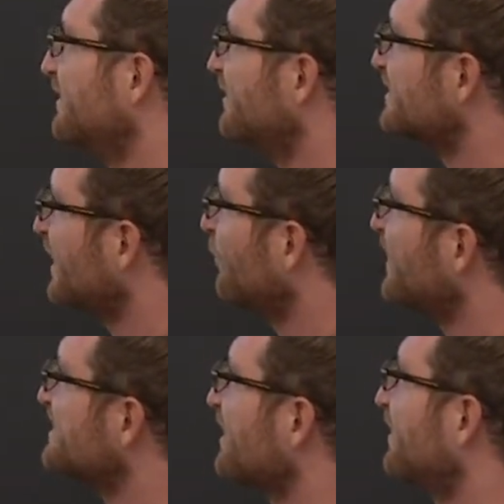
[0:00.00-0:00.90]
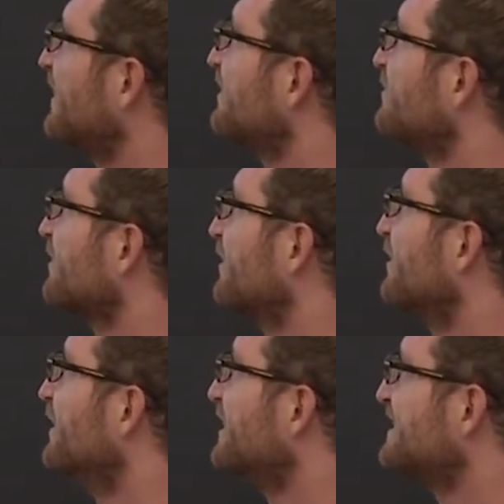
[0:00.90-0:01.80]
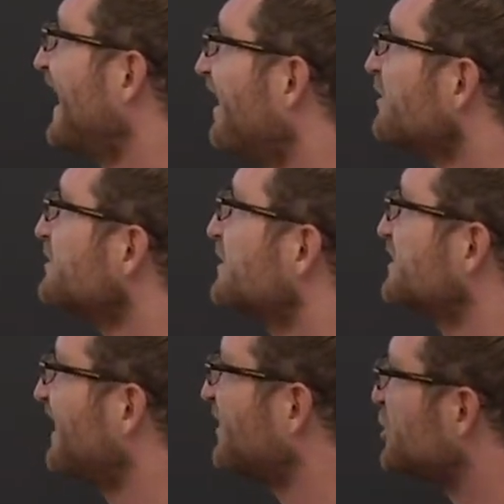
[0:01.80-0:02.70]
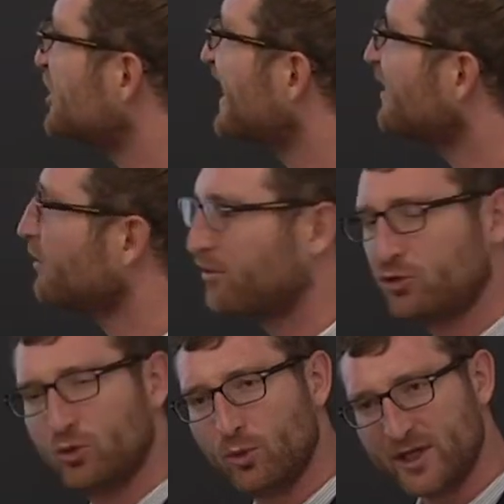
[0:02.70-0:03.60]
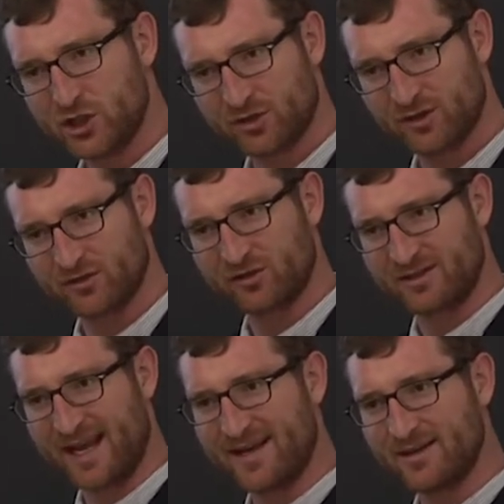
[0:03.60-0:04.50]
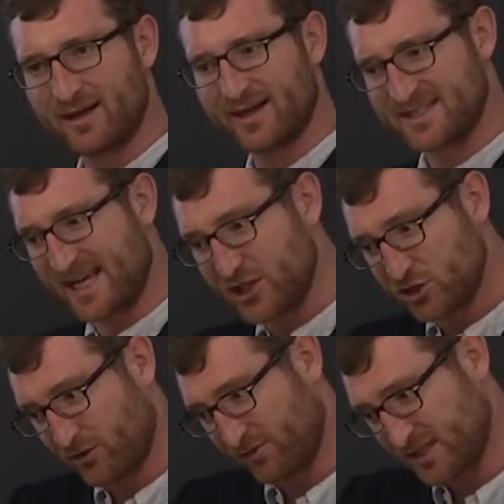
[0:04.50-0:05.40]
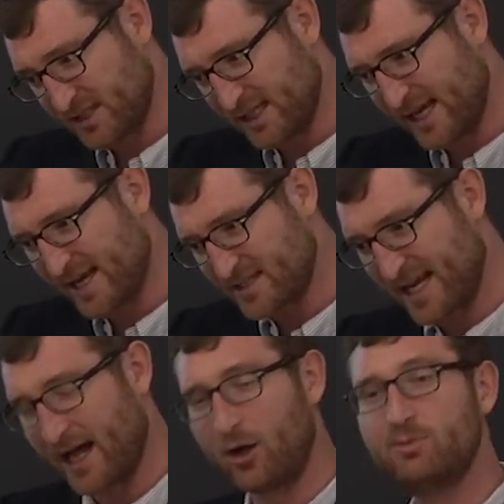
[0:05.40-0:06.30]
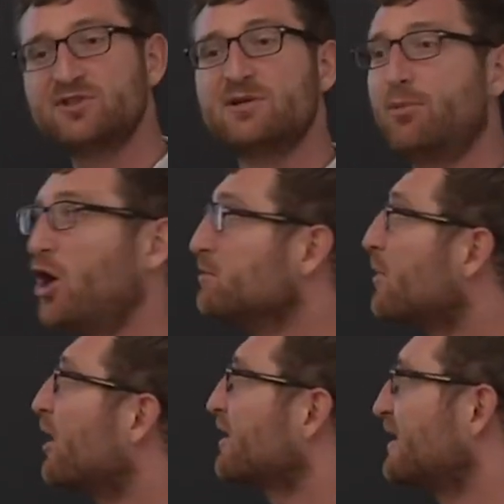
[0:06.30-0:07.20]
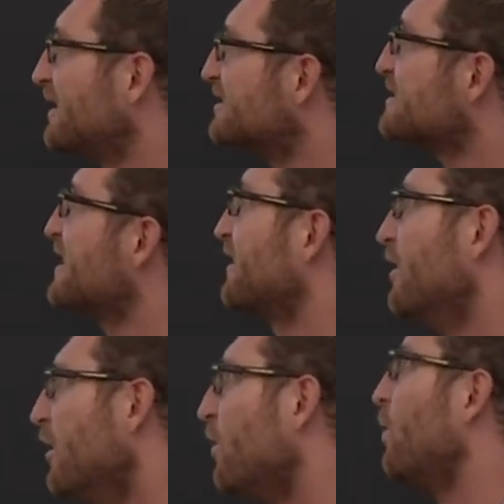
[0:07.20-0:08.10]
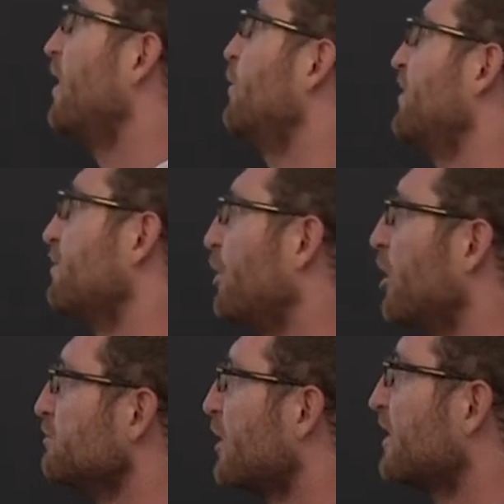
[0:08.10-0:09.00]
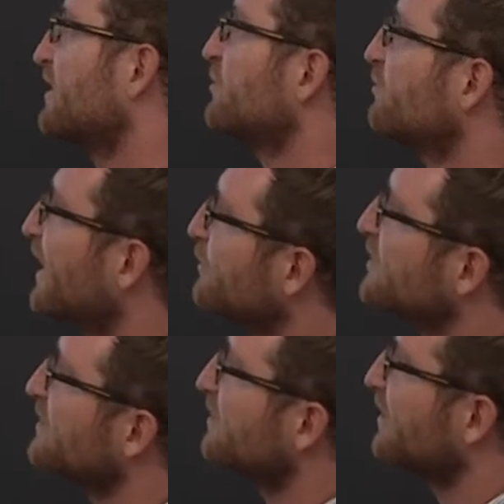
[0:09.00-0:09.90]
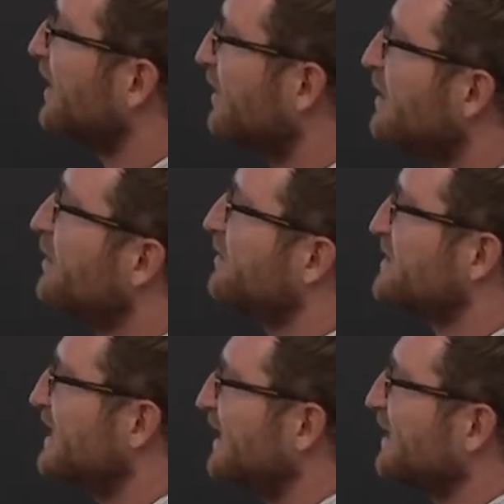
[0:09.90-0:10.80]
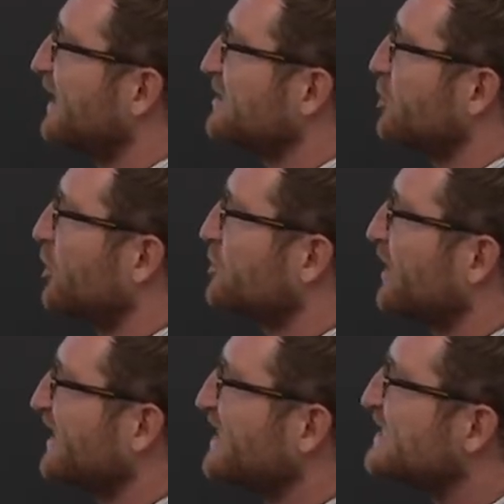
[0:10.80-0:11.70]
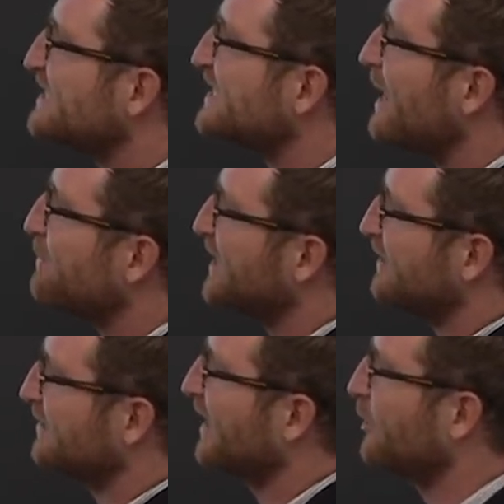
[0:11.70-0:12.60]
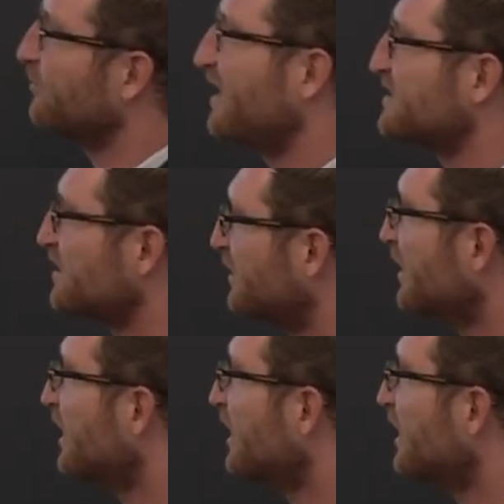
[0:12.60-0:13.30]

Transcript: in some ways, I think, is uh, tells us that the channel through which the standardization of the CDS helps the bond market is that, well, when the bond market is fragmented, then the standardized contract can step in, kind of as an,